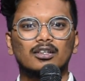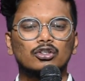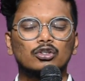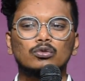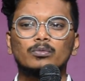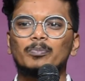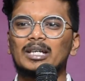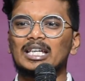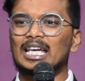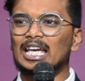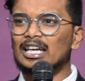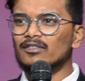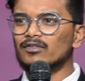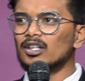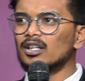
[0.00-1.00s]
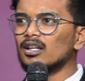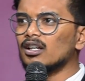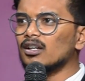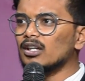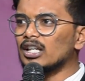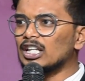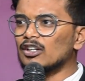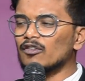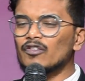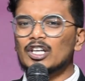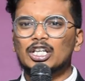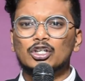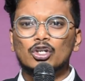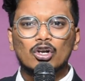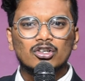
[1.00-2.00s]
You behave in a
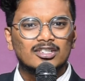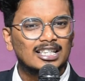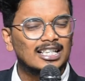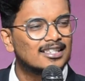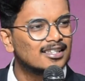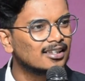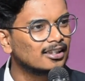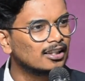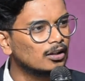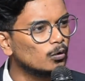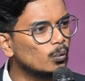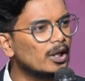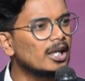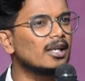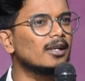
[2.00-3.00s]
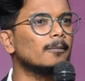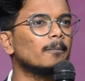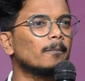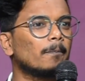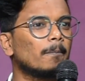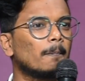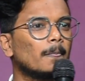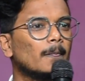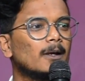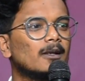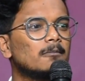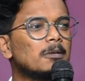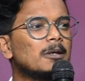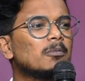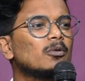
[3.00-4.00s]
very nonsensical way.
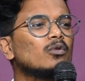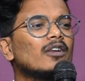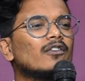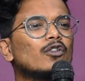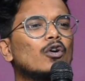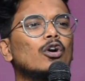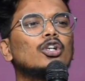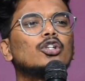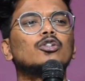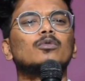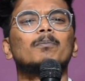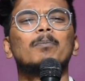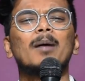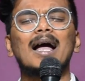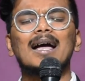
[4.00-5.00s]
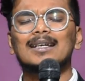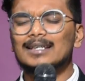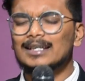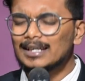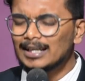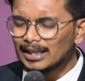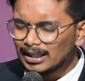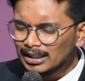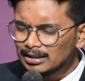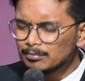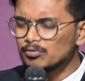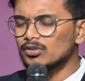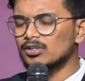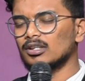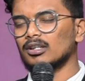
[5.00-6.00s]
People would have called you bad
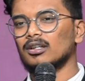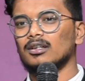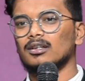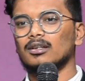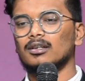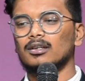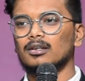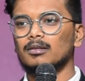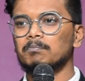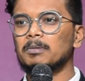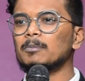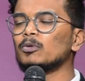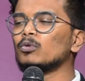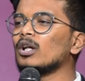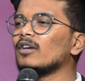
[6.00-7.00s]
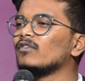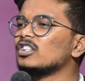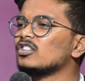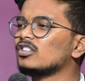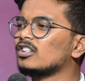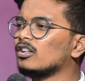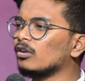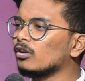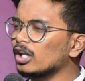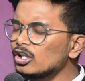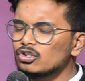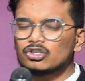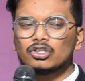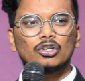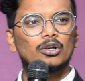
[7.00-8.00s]
names. People would have
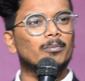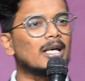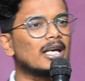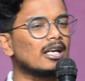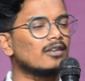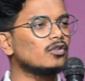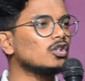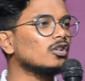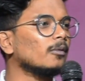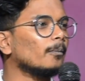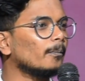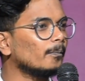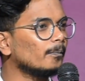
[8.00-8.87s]
discouraged your behavior.